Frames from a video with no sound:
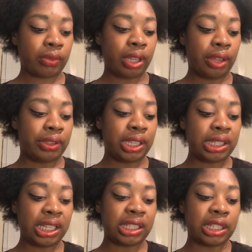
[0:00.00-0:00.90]
this
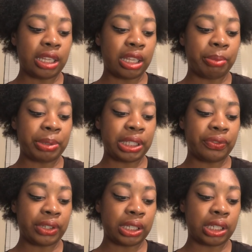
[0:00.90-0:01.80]
is the
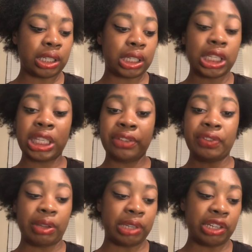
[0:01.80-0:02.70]
Pacifica Clean
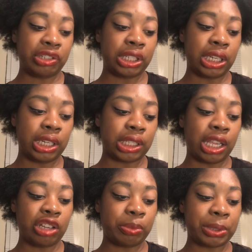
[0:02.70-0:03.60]
Foundation, and it's
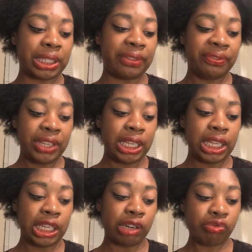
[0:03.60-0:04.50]
100%
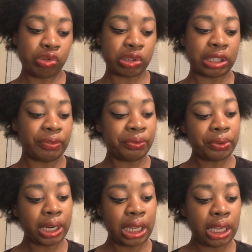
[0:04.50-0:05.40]
vegan and cruelty
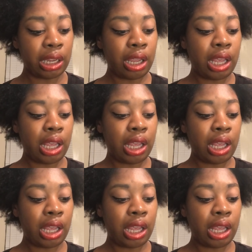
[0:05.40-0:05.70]
free,